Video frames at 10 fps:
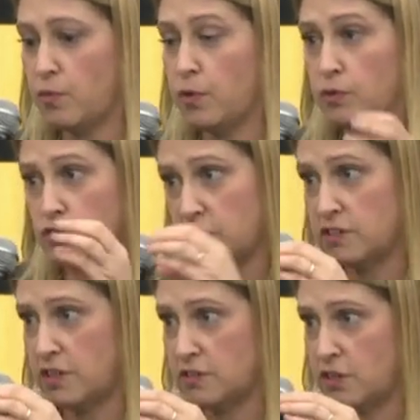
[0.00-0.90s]
we will
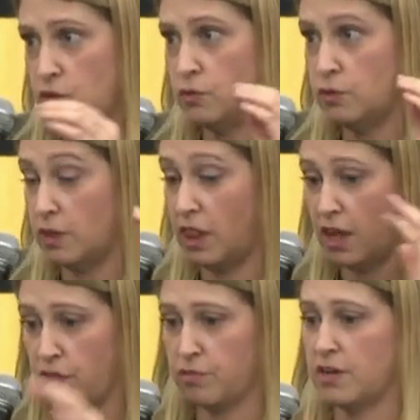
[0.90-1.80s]
just execute
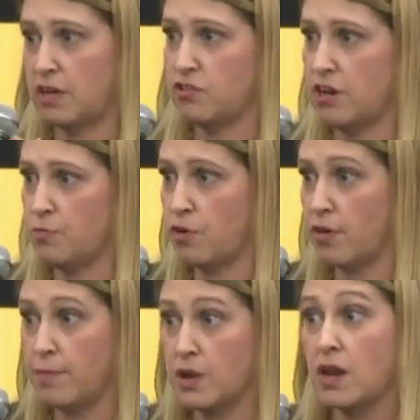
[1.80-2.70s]
the three-day training program,